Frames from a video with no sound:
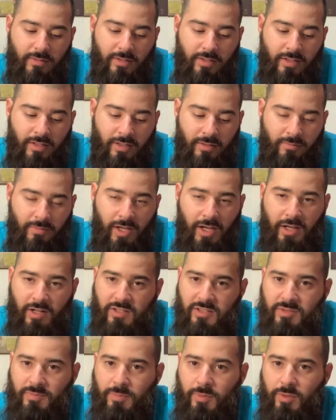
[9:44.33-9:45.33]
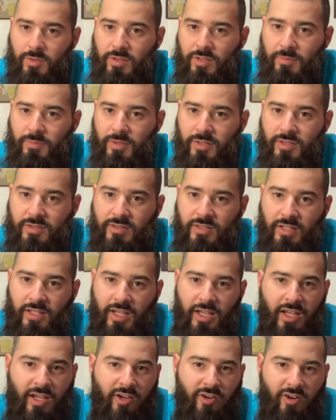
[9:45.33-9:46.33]
I'm not gonna spoil it, but there's an
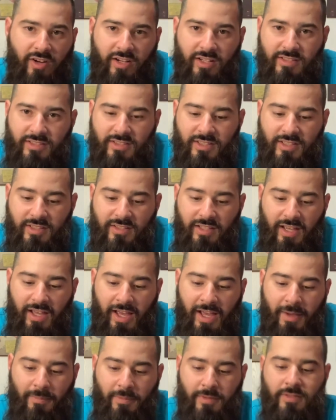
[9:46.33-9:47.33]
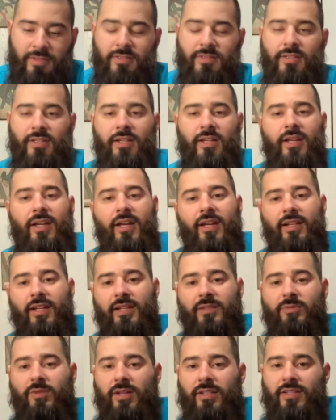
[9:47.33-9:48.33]
end credit scene that happens, and
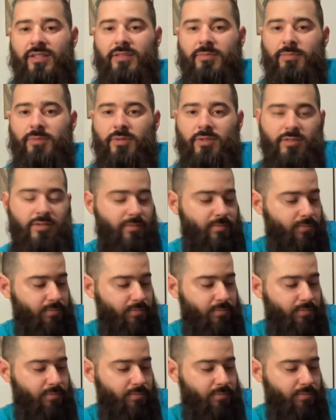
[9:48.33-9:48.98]
that's why this book